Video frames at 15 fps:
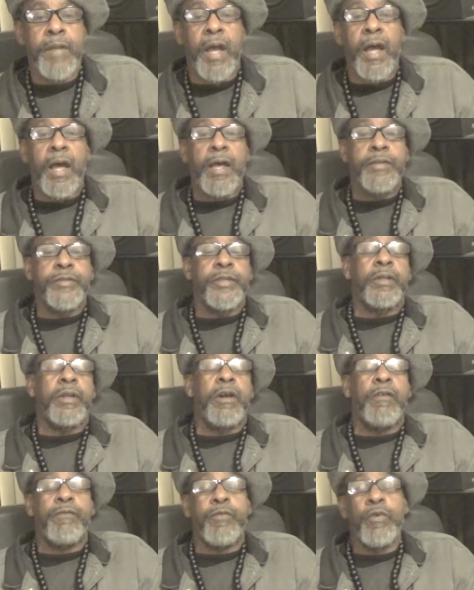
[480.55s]
Isaac,
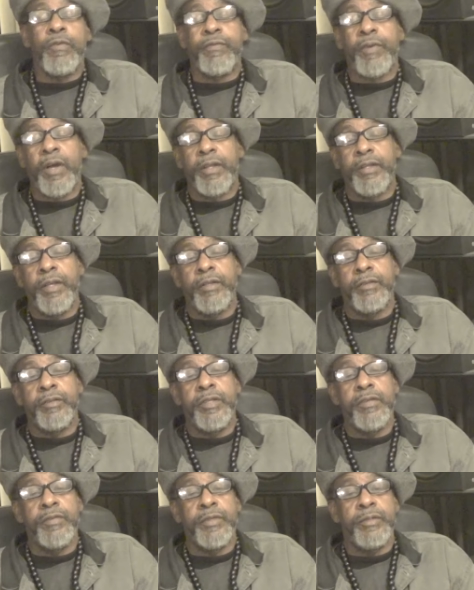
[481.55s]
our forefather, had
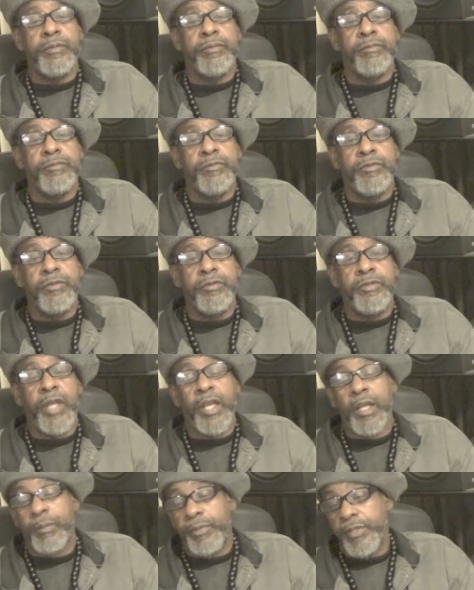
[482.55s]
given
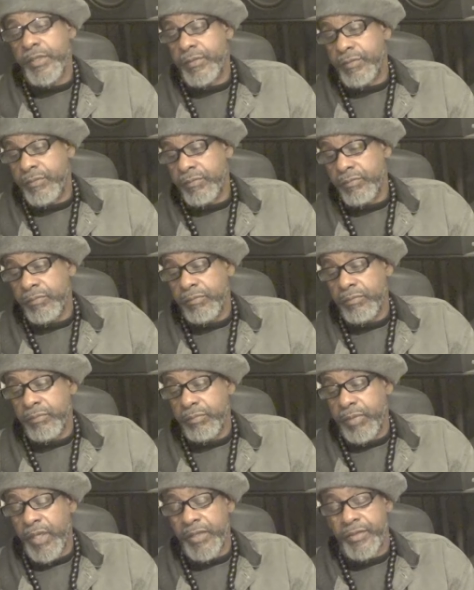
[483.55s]
Jacob his
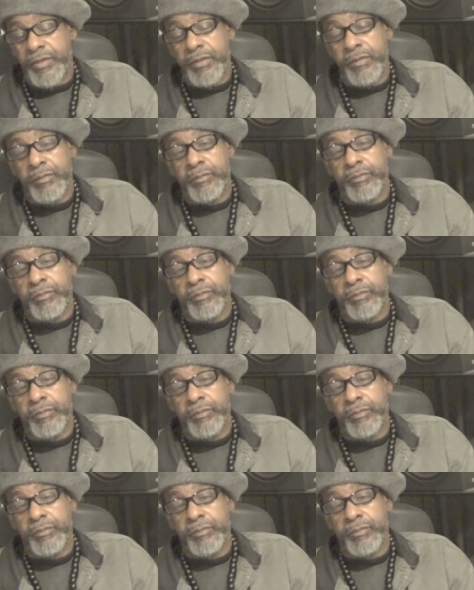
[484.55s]
blessing